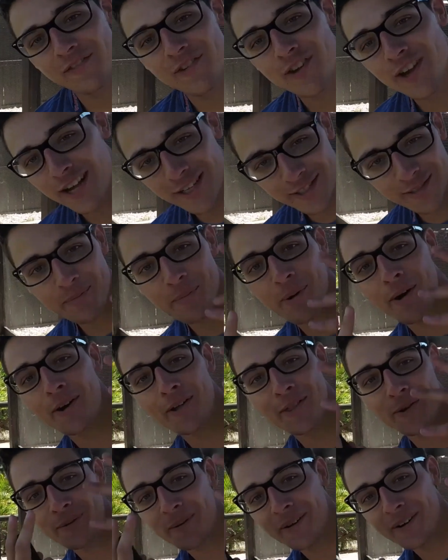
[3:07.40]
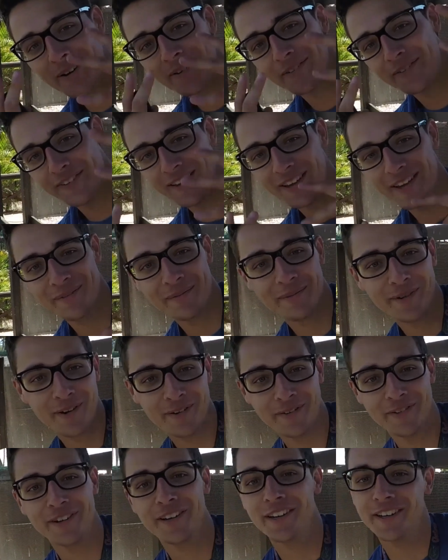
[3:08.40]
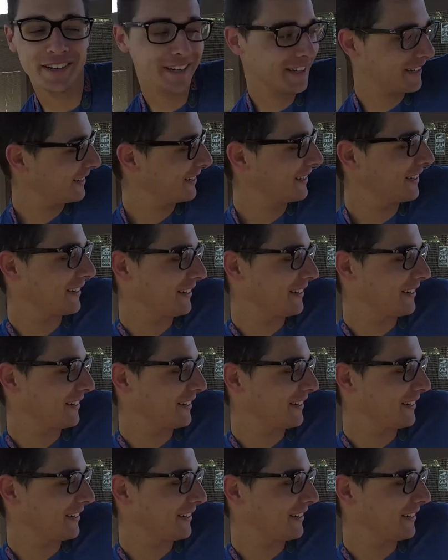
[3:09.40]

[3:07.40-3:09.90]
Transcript: You guys are part of the Raw fam. We're over here at